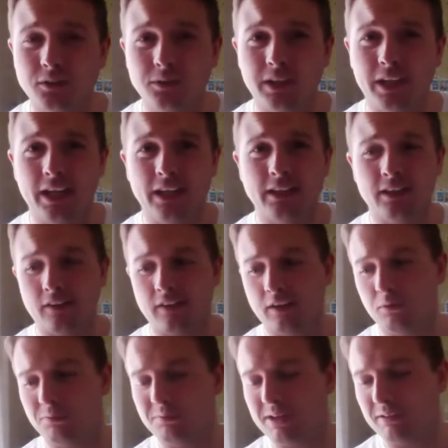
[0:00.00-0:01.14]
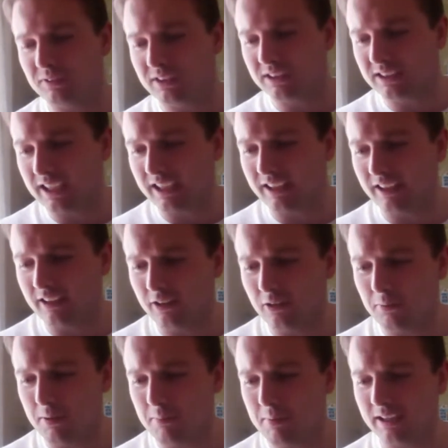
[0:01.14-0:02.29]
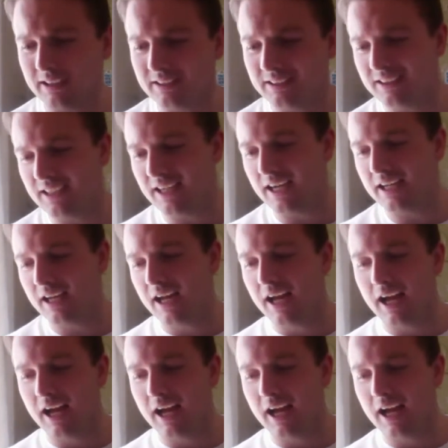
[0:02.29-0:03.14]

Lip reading: too keen, and I think will be able to settle a little bit better today,